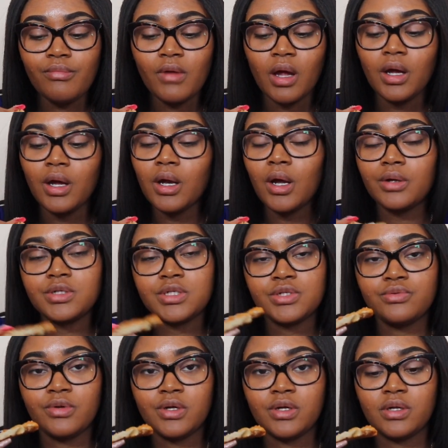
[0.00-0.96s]
You know, just
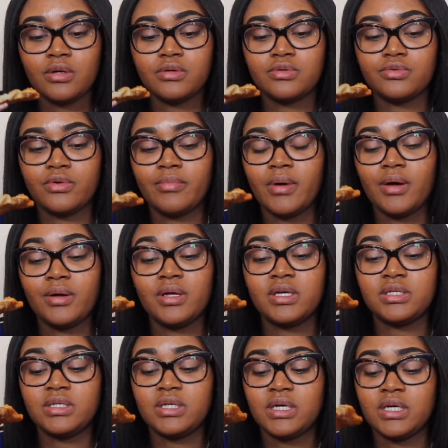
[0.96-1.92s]
one of those
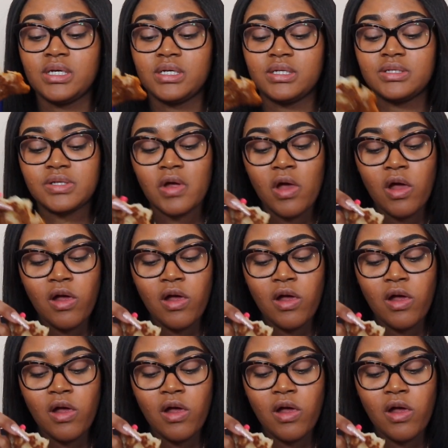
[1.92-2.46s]
rebellious kids.